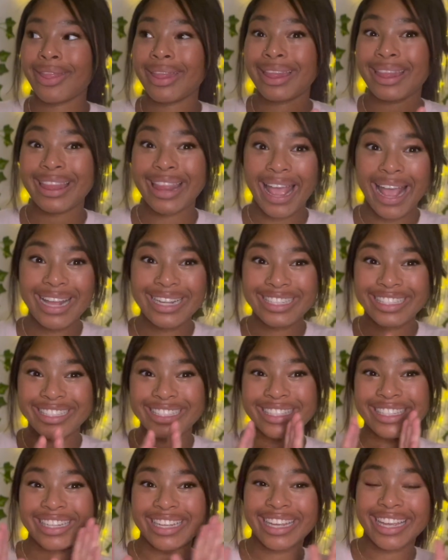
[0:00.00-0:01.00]
That's
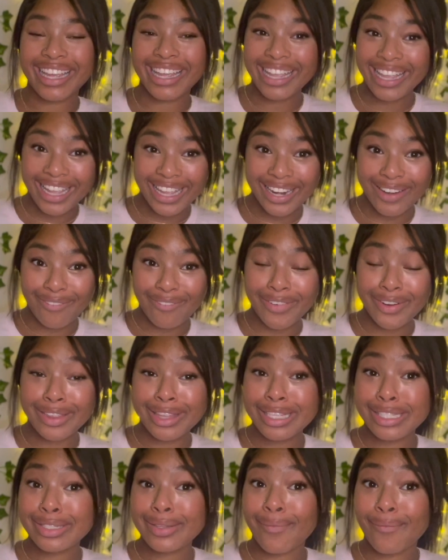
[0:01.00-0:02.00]
it for
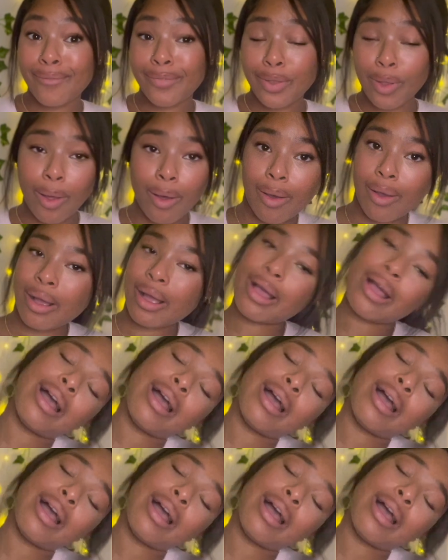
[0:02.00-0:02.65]
this vlog,